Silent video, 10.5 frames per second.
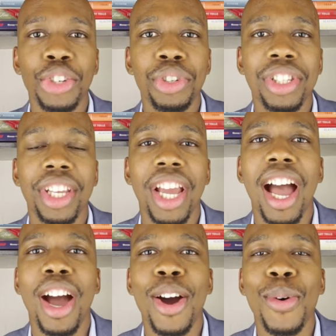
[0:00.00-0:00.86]
interesting
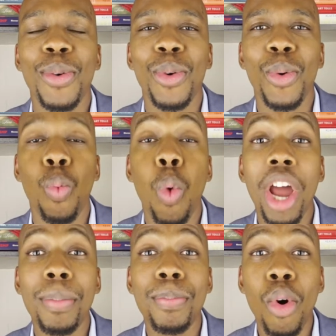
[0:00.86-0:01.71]
how
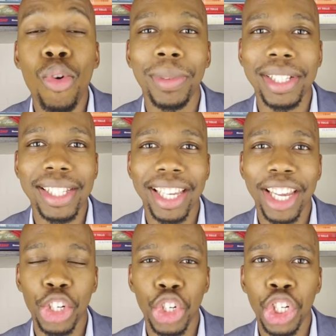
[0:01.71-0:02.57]
one moment
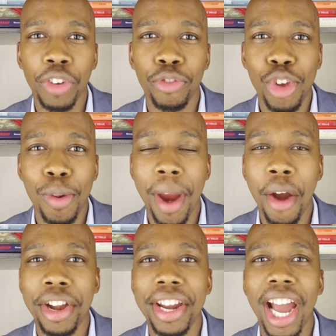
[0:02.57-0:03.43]
can shift your
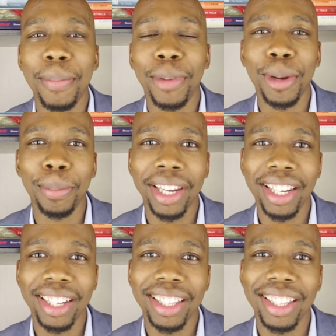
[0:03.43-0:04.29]
paradigm
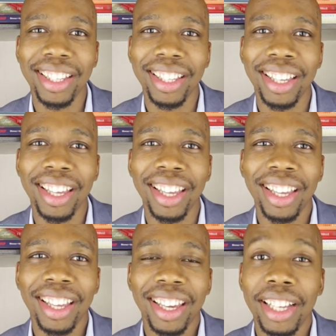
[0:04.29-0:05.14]
completely.
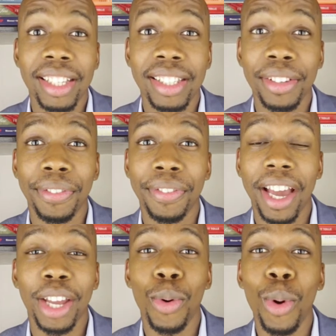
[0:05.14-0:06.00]
It's as if
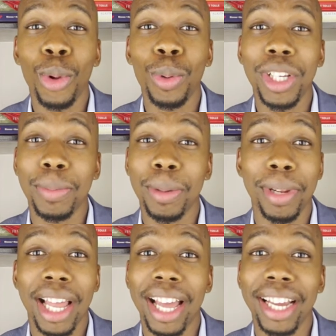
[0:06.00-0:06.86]
I had always been
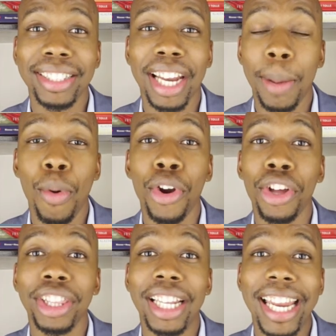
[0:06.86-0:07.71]
blind and I put
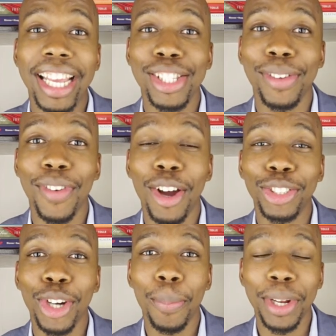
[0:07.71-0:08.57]
on the lens of
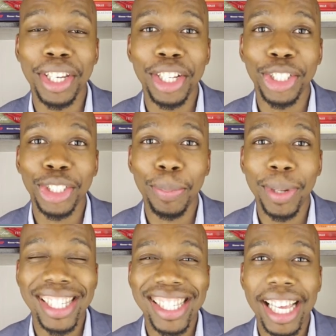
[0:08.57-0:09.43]
entrepreneurship
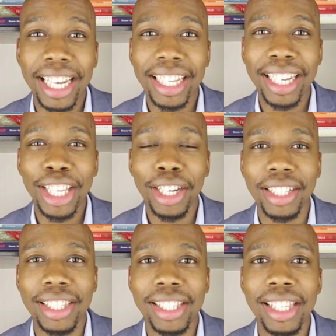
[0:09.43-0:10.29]
and suddenly
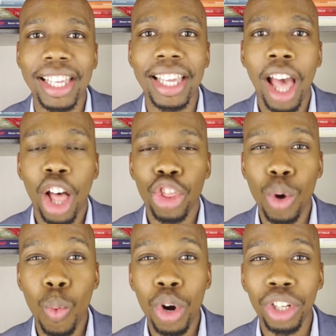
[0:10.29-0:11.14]
could see
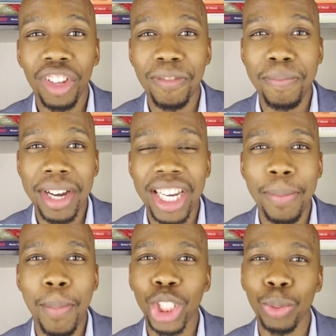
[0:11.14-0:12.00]
the world of
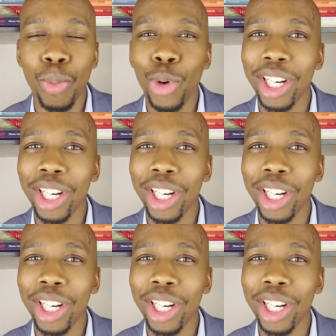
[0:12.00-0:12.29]
money much more